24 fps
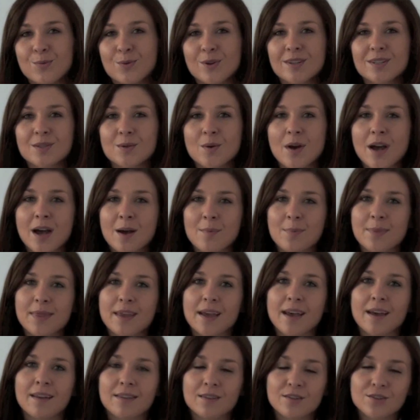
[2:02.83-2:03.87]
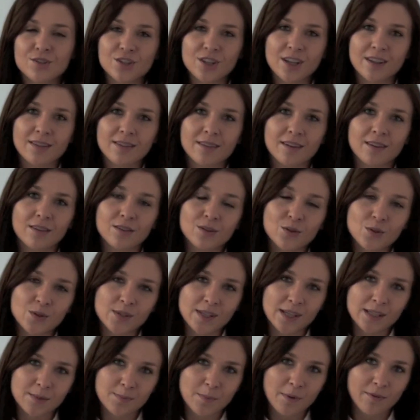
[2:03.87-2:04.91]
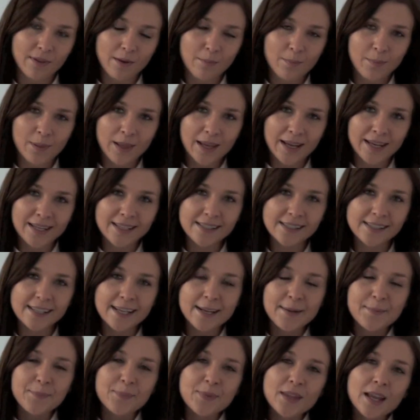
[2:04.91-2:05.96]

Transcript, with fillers: the Warsaw Hub the energy and the enthusiasm of that place.